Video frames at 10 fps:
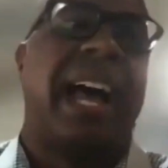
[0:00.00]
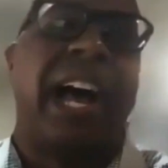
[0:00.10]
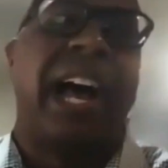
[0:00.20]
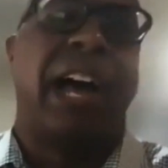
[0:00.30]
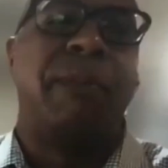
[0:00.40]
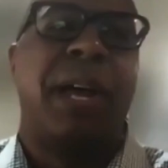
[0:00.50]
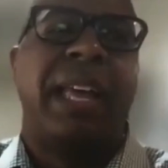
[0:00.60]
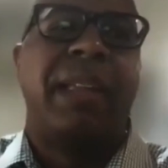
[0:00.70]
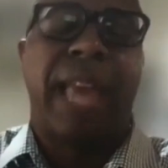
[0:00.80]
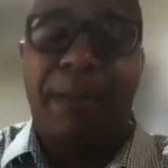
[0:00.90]

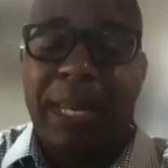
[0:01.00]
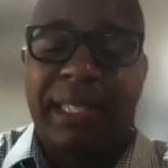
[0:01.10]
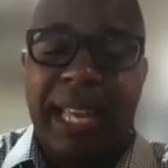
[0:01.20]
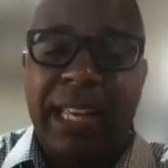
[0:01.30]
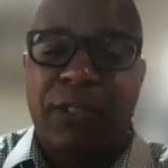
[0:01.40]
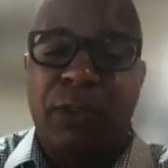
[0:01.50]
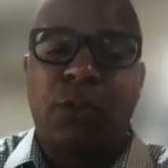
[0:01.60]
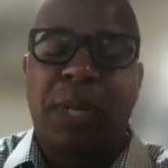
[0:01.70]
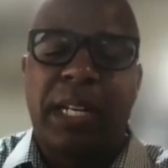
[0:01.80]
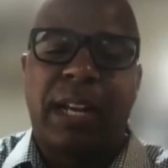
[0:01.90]
That being said,
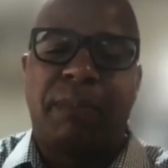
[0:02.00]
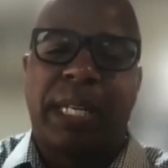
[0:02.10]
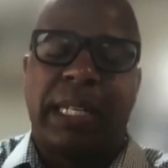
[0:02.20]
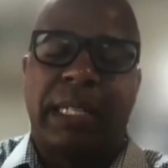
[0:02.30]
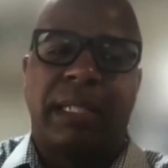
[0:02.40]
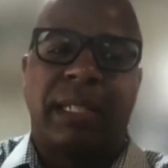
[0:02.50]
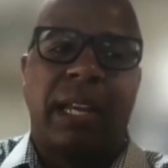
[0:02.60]
social media companies